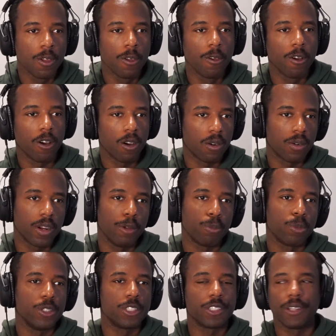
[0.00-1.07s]
All right,
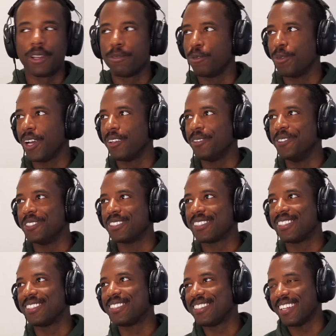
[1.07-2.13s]
appreciate everybody
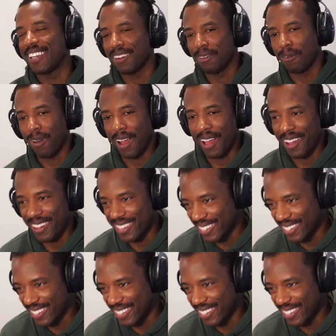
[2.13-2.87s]
sticking around.